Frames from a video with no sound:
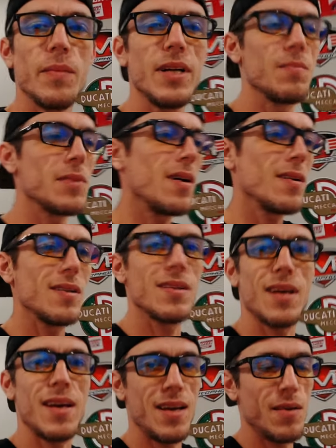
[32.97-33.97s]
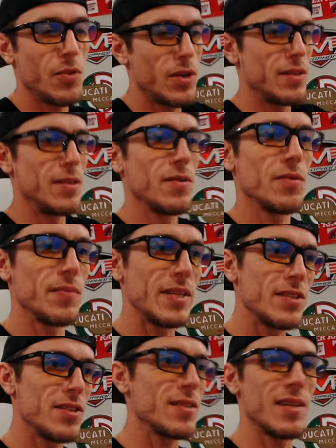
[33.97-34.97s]
I mean I'm talking to the camera. You know,
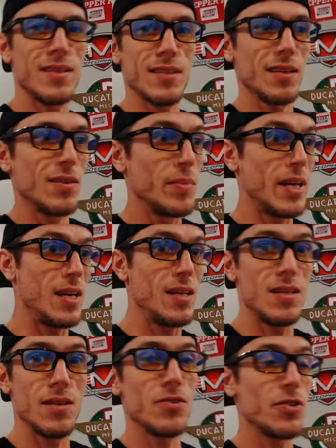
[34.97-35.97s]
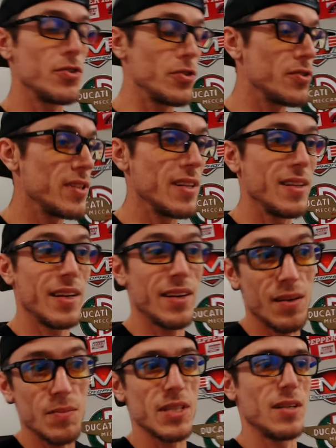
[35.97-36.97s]
it's just it's a little bit easier since you're sitting
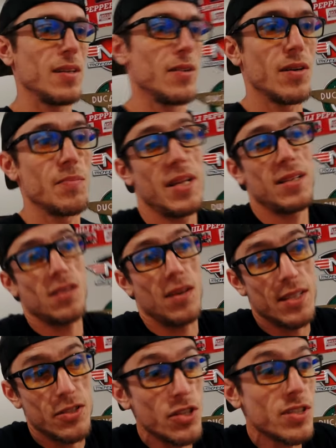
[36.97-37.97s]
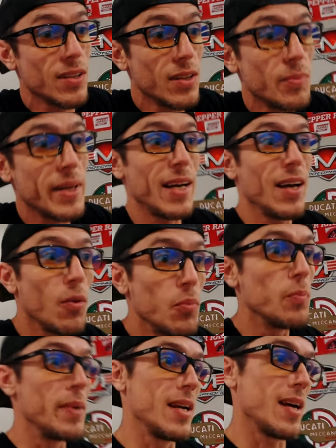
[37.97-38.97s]
there. I'm sitting. You know, I'm, that's it's just a little bit of help would be